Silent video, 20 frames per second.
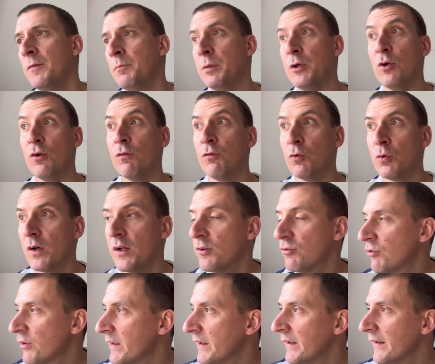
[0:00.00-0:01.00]
Beautiful
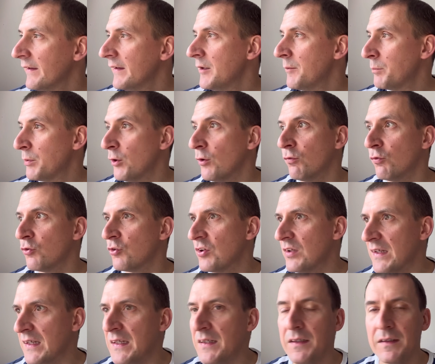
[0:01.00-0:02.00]
country, beautiful
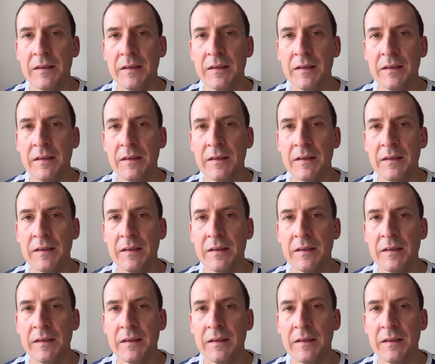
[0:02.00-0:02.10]
city.